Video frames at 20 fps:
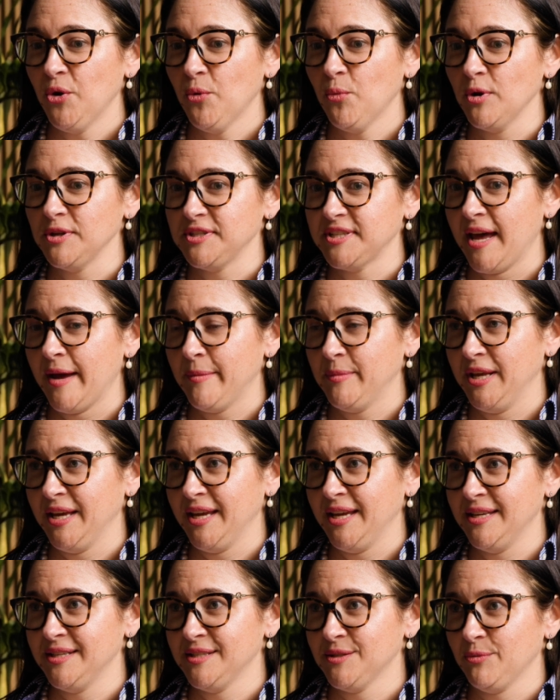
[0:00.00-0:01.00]
what's
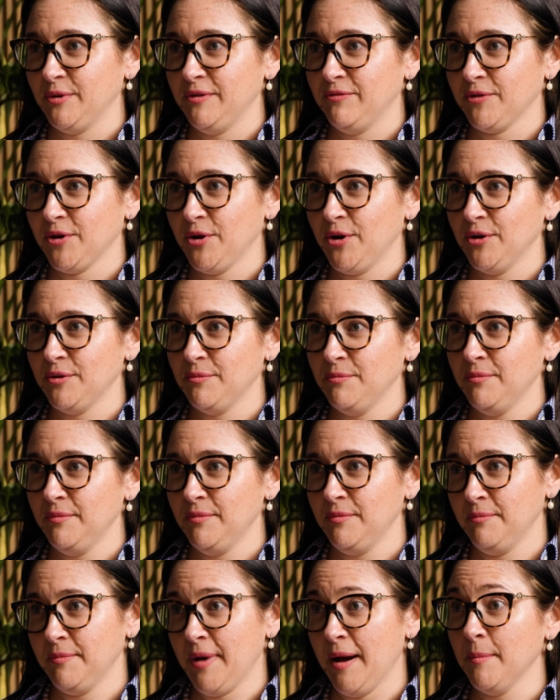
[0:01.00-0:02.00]
happening is we've got
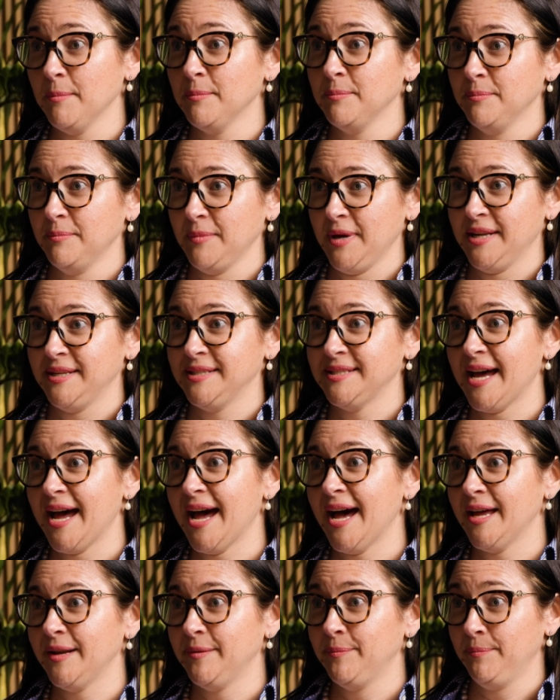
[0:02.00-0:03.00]
mum and
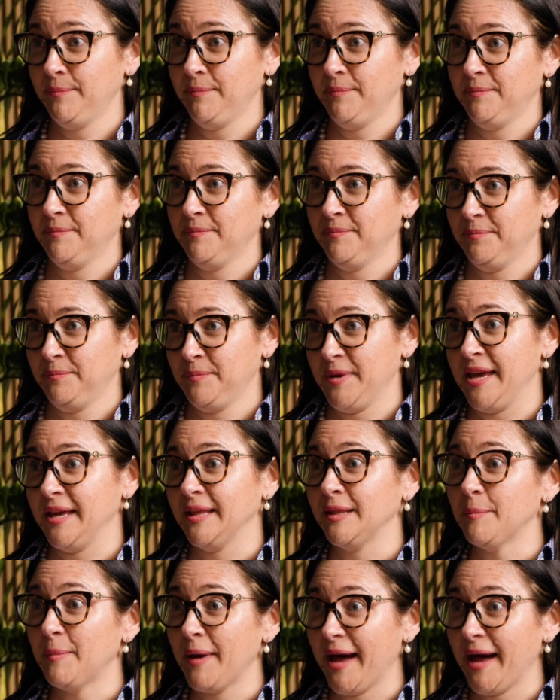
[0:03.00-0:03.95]
dad being the